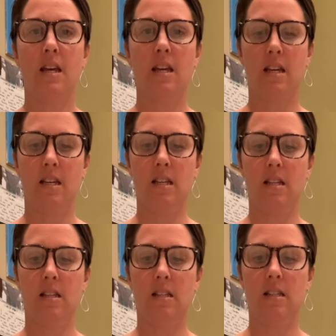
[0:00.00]

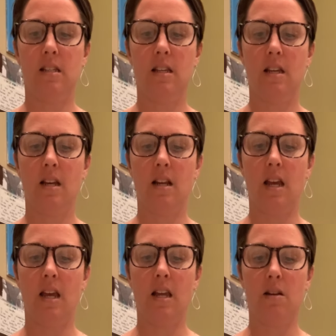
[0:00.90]
is an
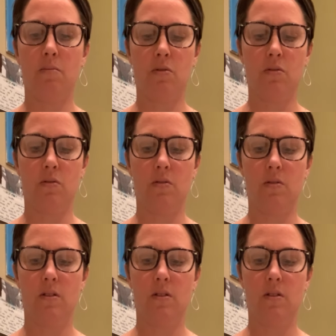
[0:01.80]
animal